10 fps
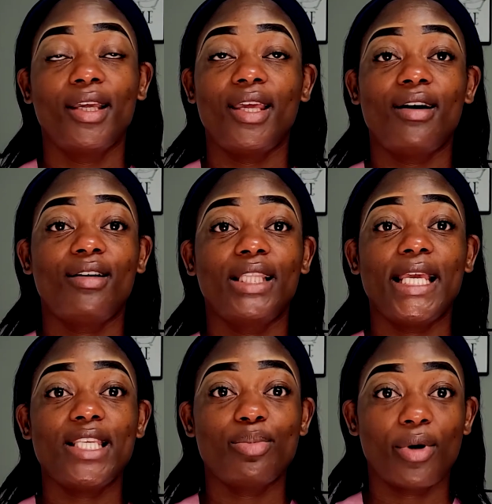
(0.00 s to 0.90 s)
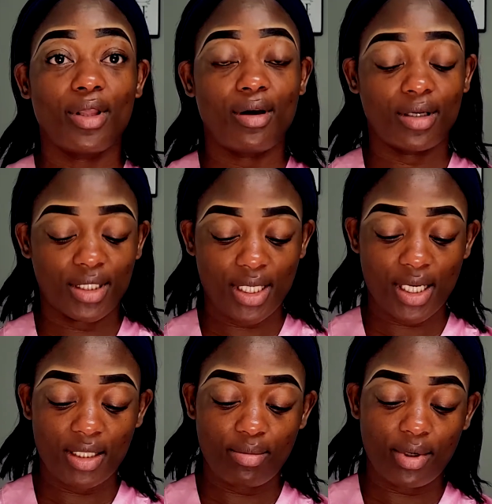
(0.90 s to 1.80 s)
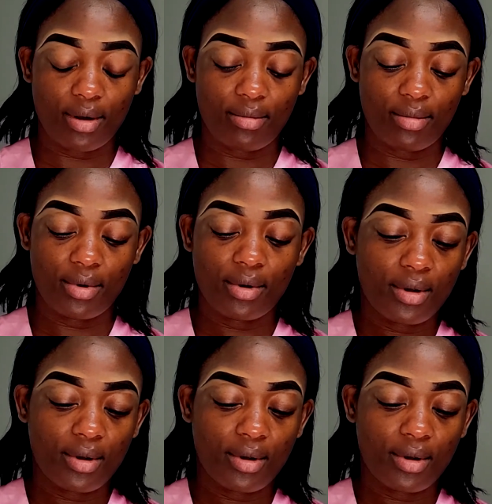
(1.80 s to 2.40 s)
Yo, NYX products are the bomb.